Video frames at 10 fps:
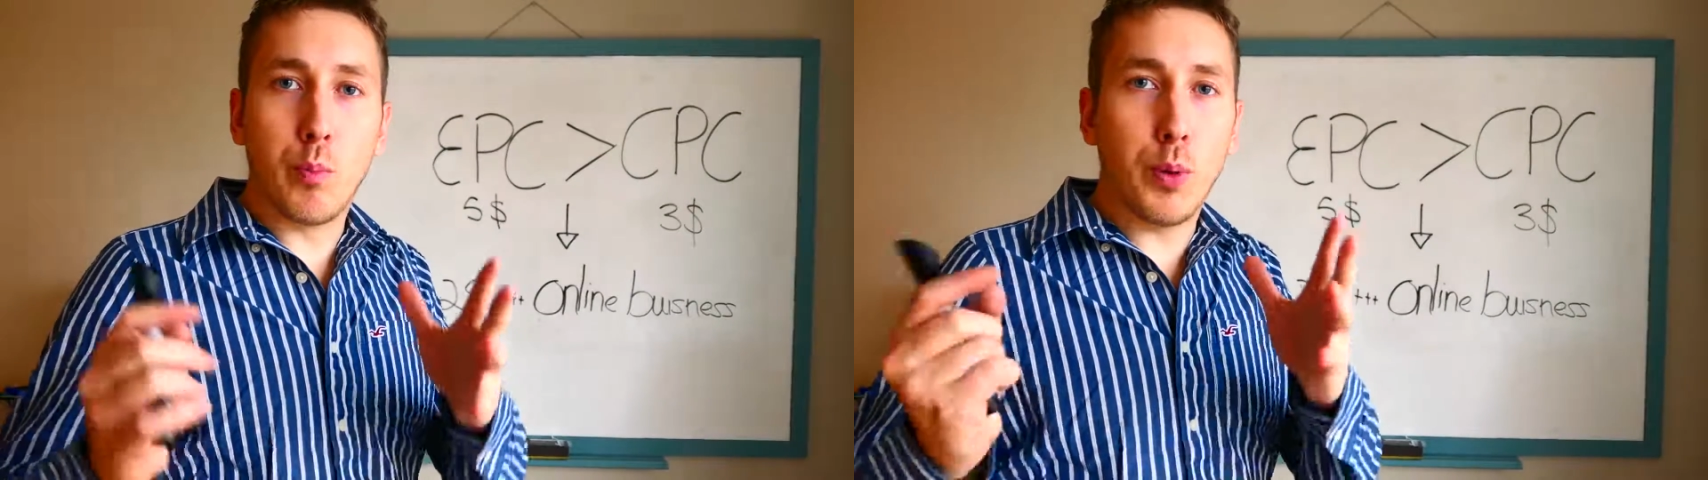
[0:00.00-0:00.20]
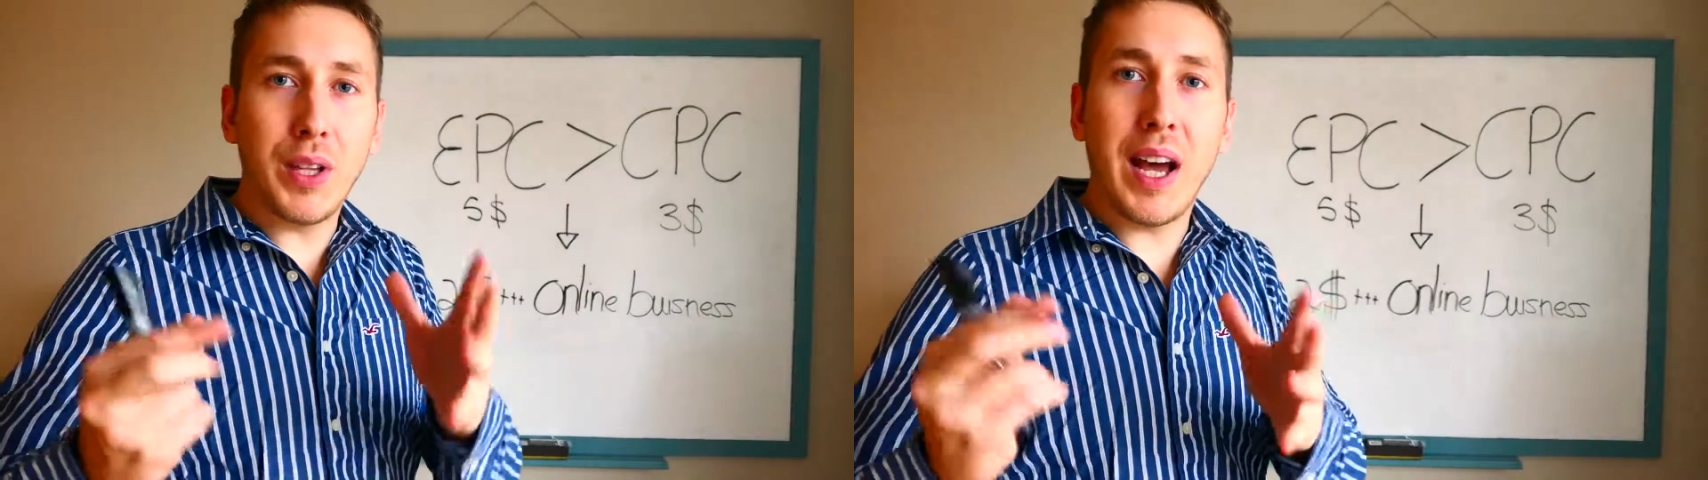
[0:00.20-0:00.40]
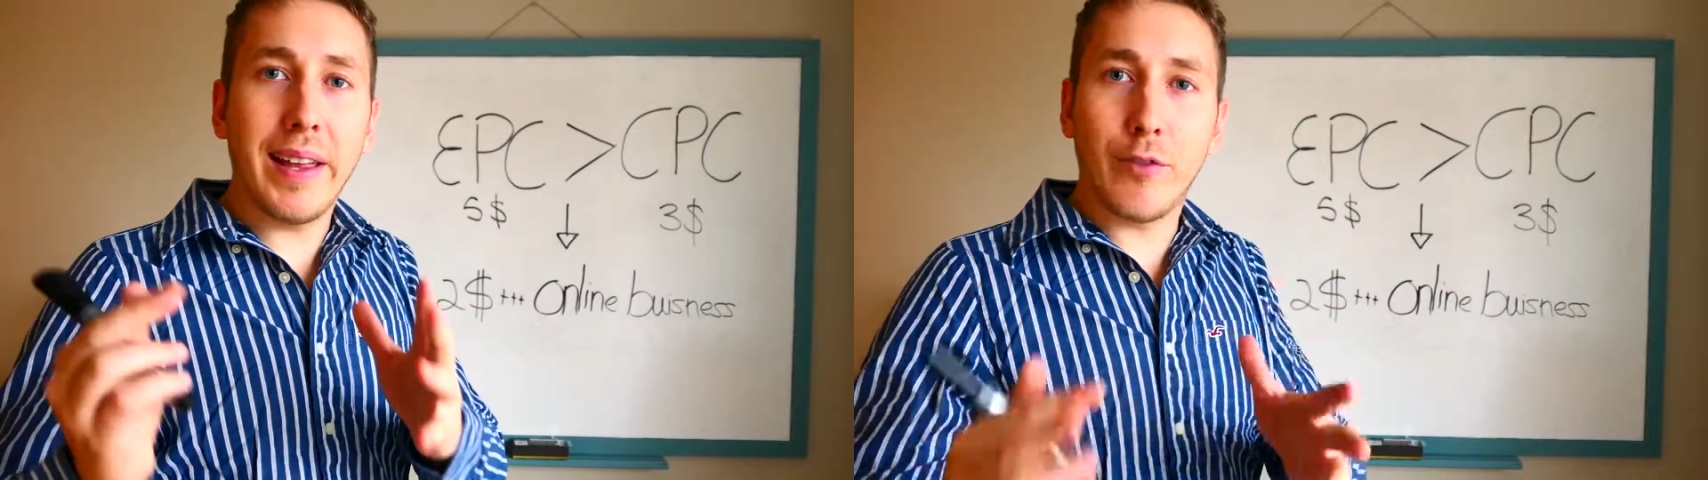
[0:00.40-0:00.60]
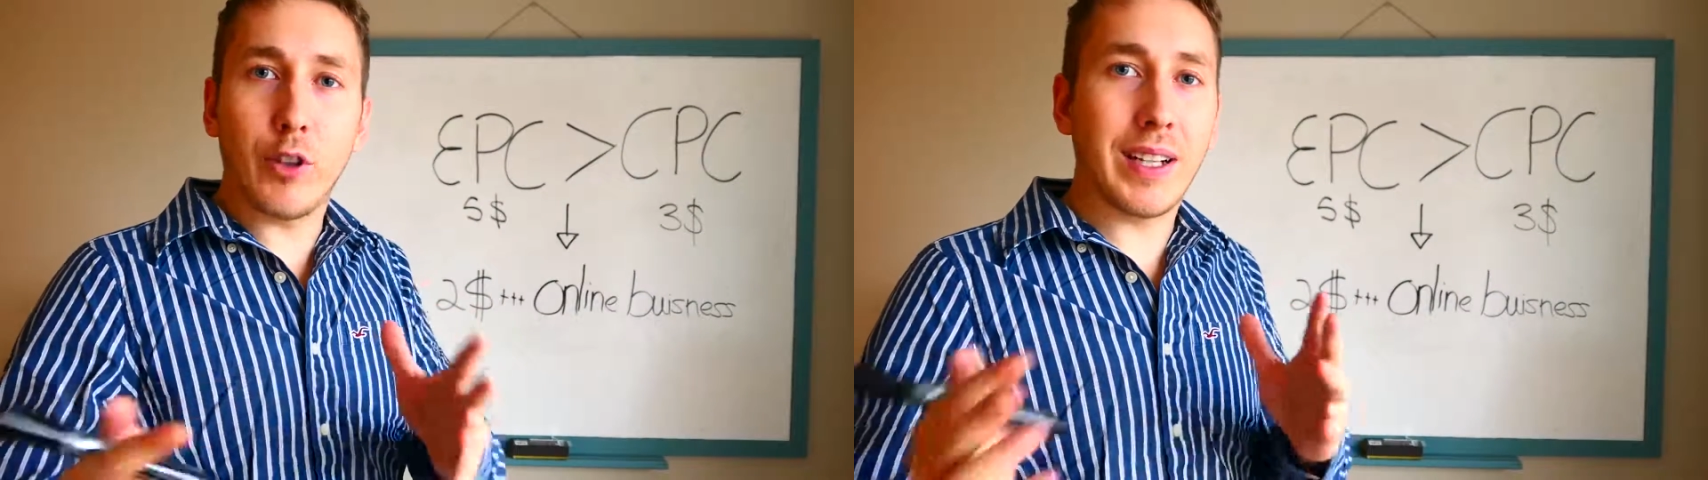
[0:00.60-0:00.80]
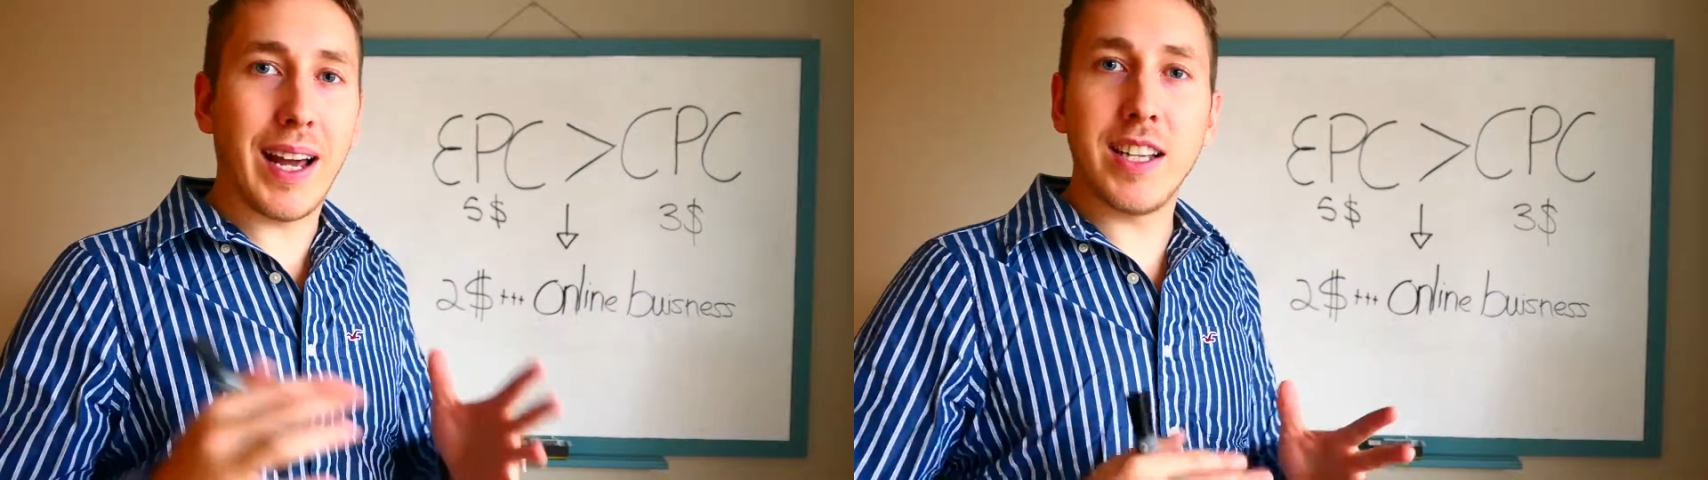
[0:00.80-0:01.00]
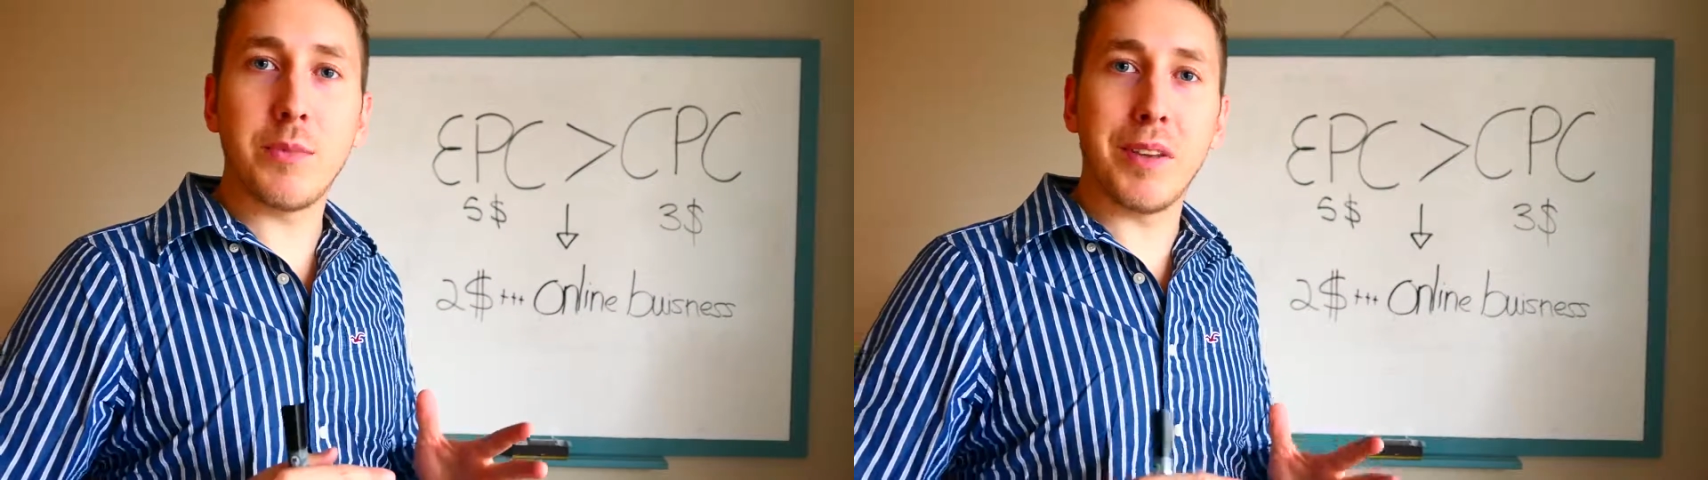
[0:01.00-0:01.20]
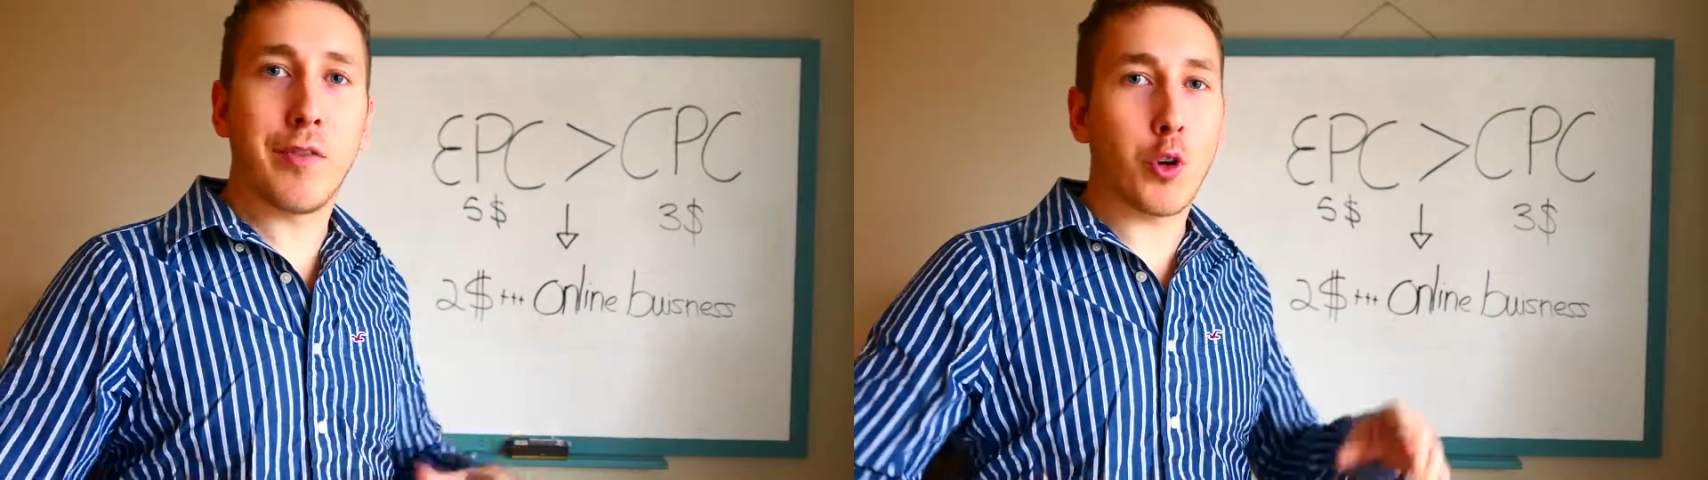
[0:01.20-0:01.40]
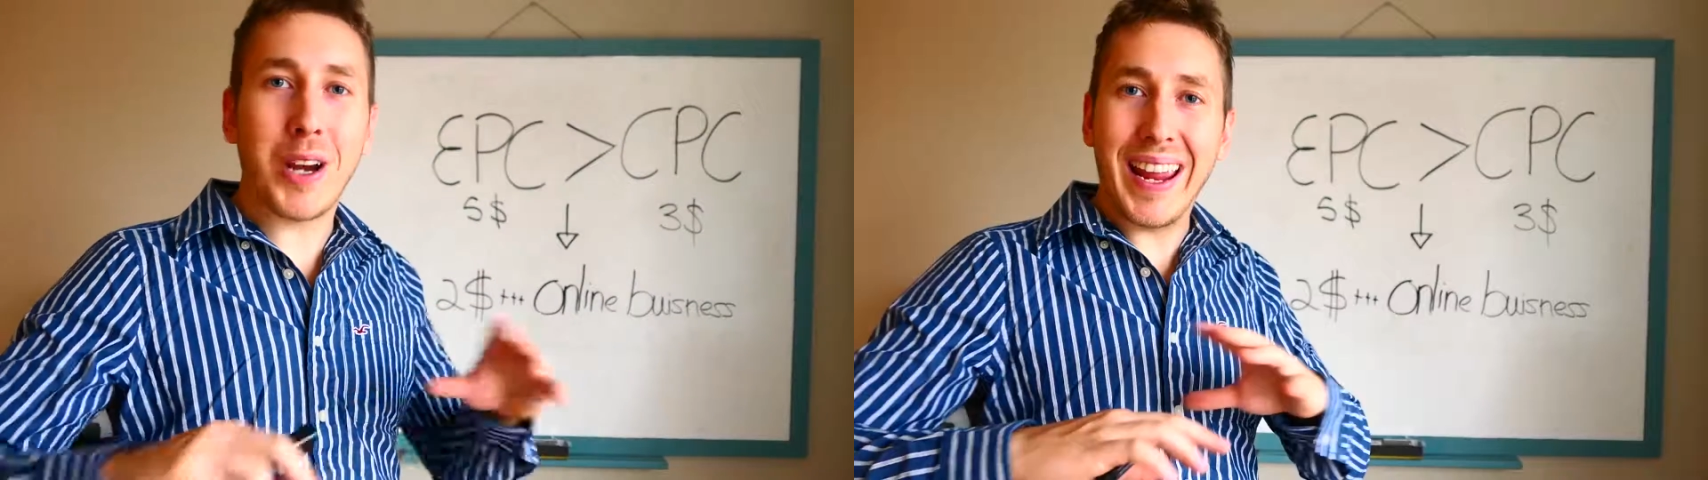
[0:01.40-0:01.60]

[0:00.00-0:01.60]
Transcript: put advertisement for